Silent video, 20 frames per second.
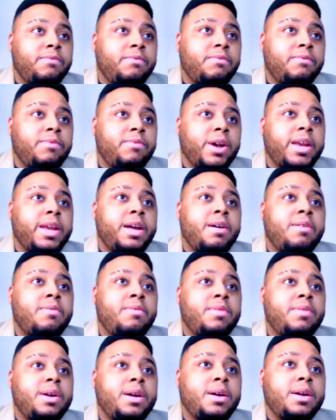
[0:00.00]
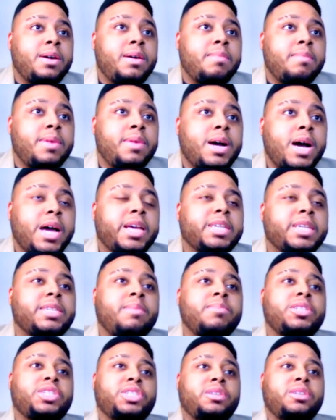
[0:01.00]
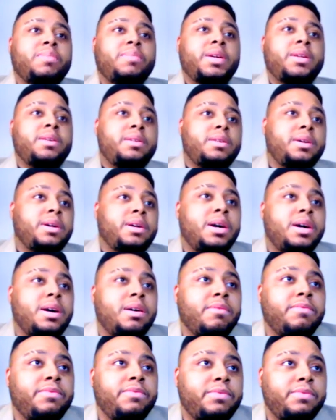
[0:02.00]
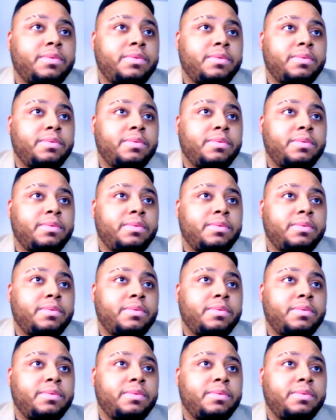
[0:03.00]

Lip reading: right now, I guess I'm the chairman of